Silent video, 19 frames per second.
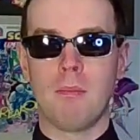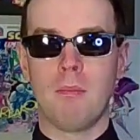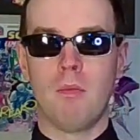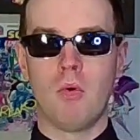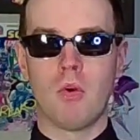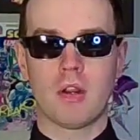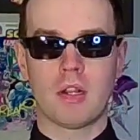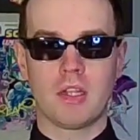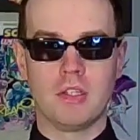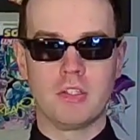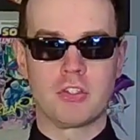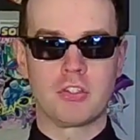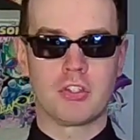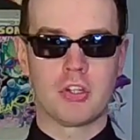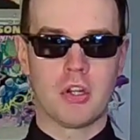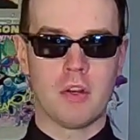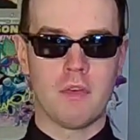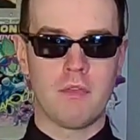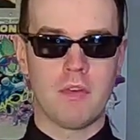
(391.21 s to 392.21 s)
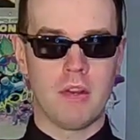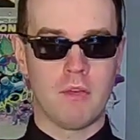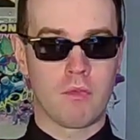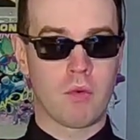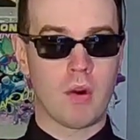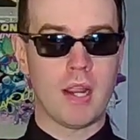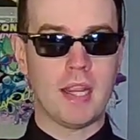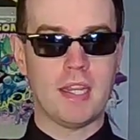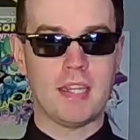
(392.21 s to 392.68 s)
more conservative
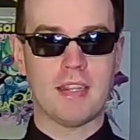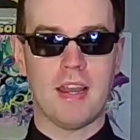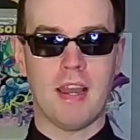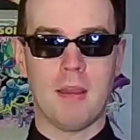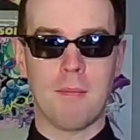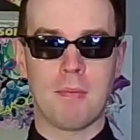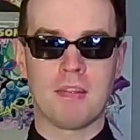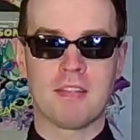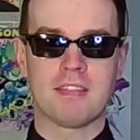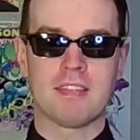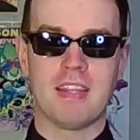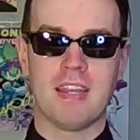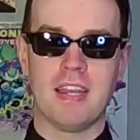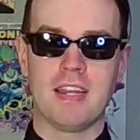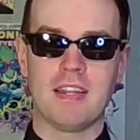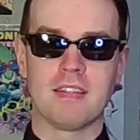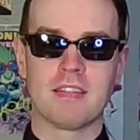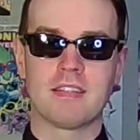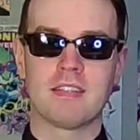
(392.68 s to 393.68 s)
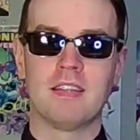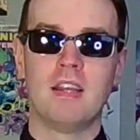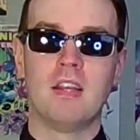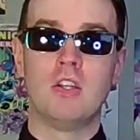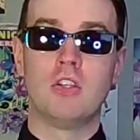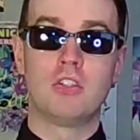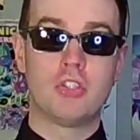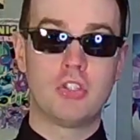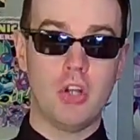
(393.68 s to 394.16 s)
right type of stance
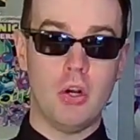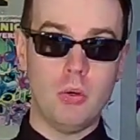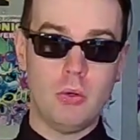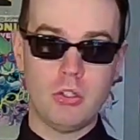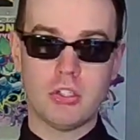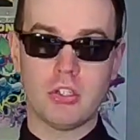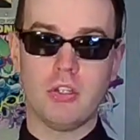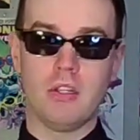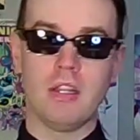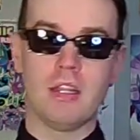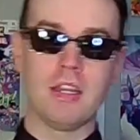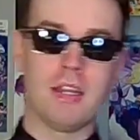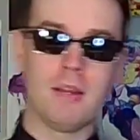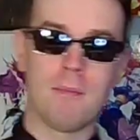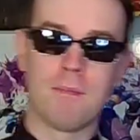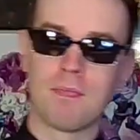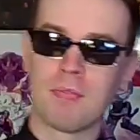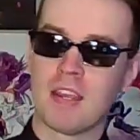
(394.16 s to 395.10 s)
socially.